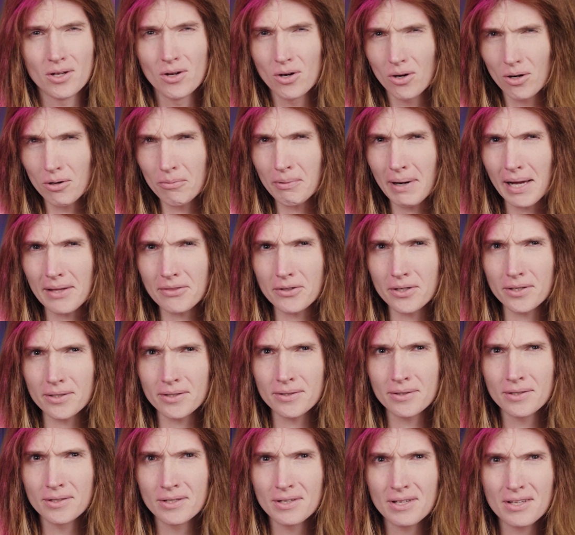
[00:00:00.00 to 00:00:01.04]
Or rather,
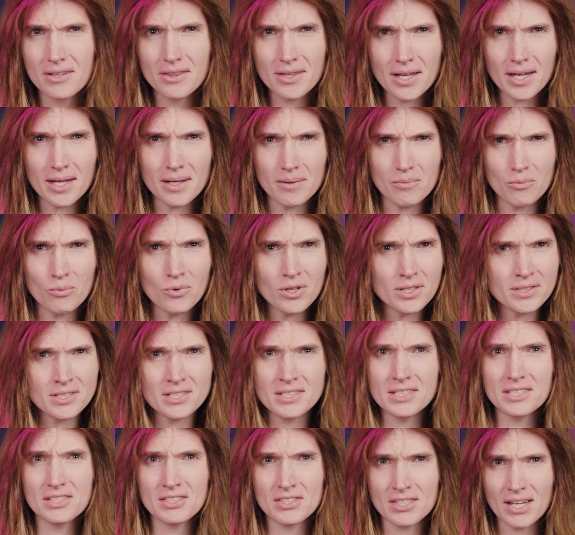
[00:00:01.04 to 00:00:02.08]
they want to
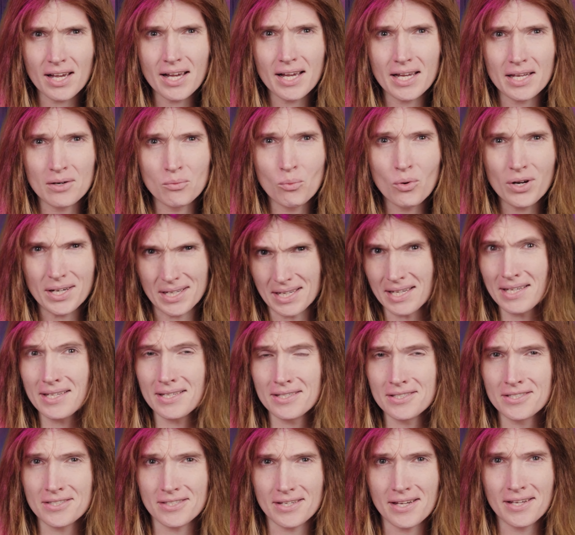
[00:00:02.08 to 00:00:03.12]
decide what
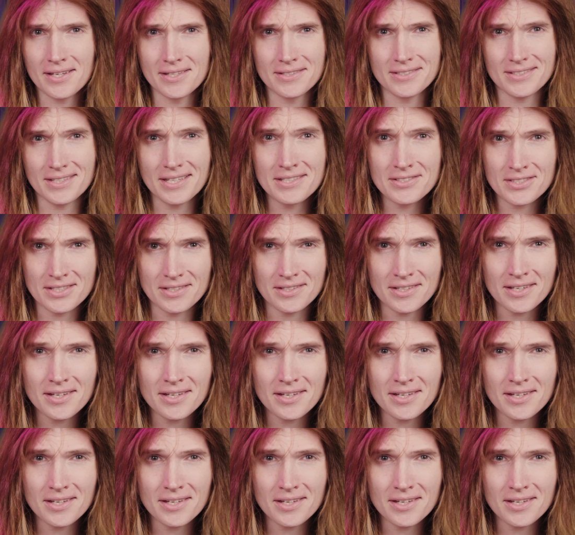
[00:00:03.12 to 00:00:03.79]
is and isn't